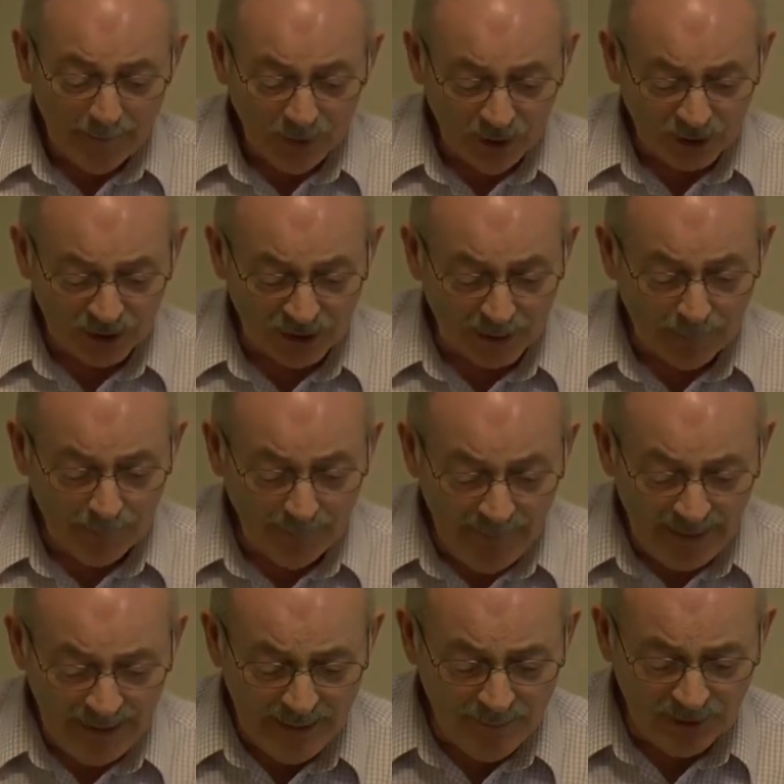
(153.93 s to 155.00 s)
look at it,
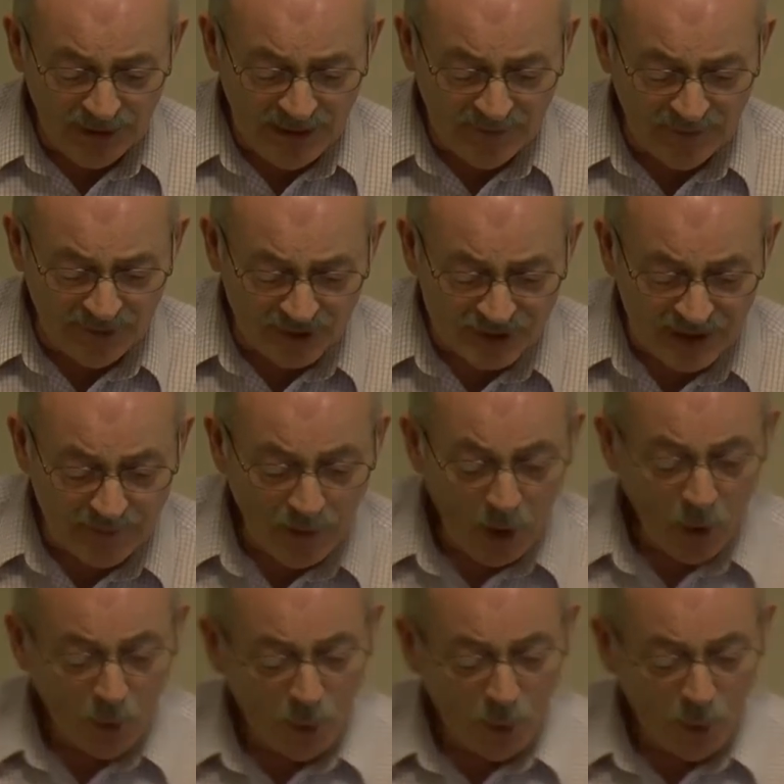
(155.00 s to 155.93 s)
many believed in his name